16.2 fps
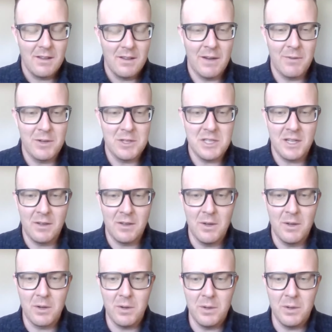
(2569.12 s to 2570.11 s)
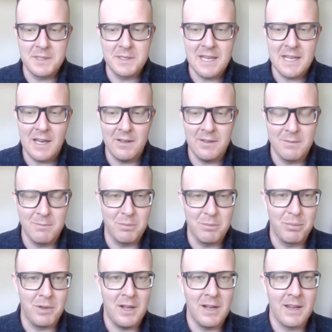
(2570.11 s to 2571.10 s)
leveraging a local hotel and
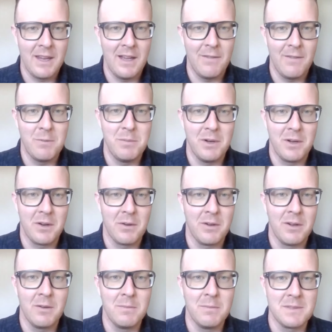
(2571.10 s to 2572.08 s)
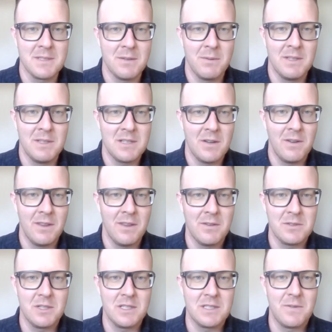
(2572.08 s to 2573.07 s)
blocking off a book of rooms and reserving
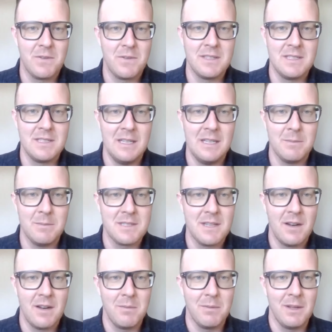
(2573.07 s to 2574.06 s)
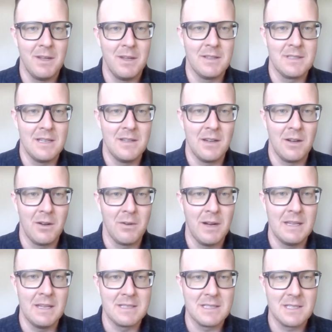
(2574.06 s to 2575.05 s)
those just for the teams that are attending your
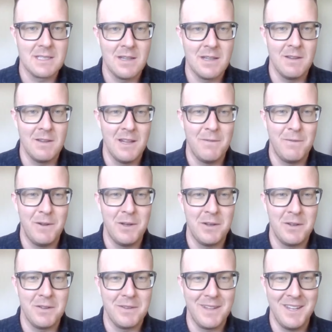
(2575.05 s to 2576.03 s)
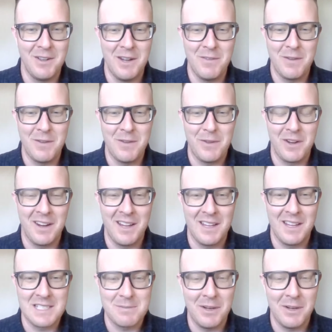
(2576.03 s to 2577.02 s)
race. They feel, you know, even if they're
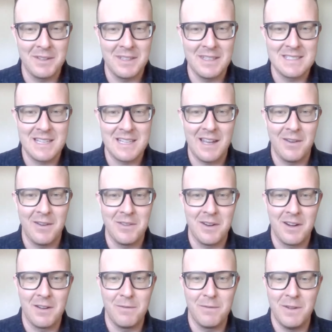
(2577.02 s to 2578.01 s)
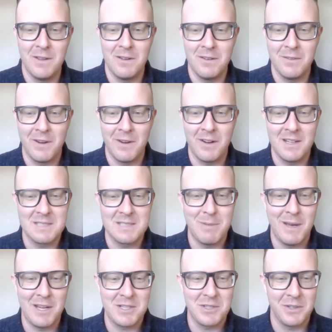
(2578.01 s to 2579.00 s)
getting a small discount, they're going to feel very
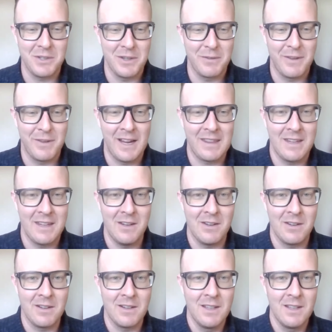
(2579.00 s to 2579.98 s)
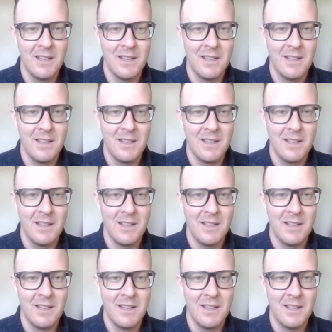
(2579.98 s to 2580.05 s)
special, the fact that you're